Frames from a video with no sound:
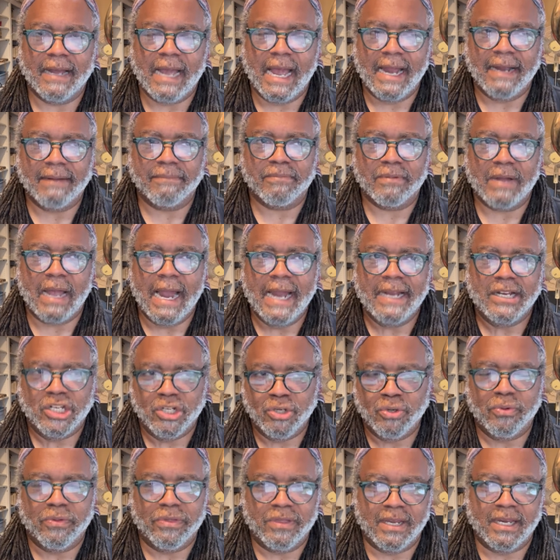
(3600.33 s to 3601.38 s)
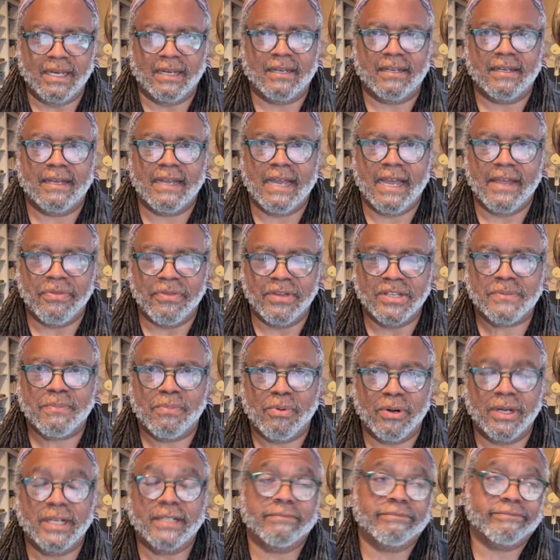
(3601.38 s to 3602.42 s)
I, I I do think at
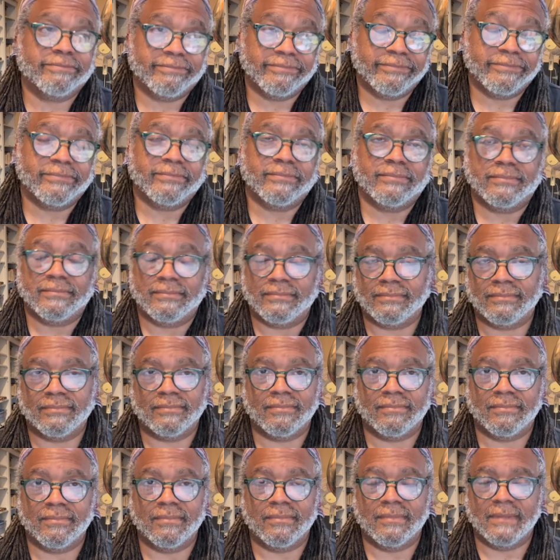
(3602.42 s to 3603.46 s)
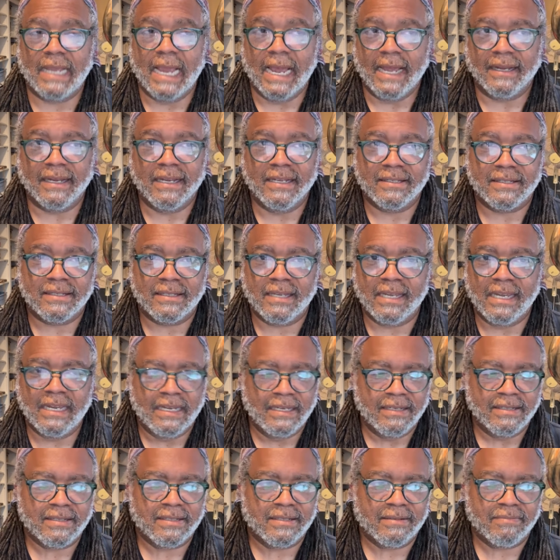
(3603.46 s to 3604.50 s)
this point, yeah, he's
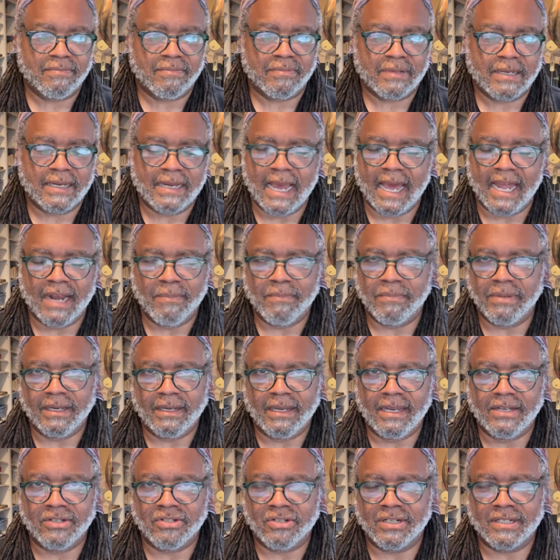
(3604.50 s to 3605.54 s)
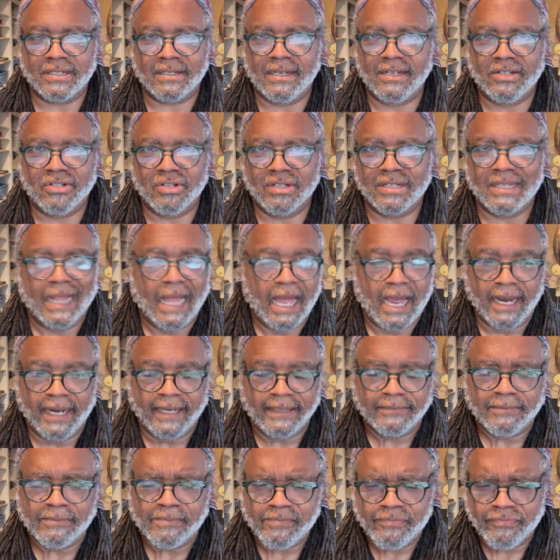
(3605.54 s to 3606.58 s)
he's gotta be he's just he's just
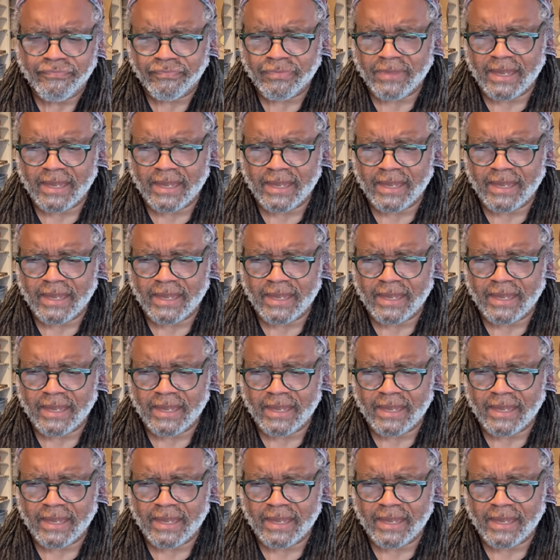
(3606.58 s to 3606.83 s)
lying.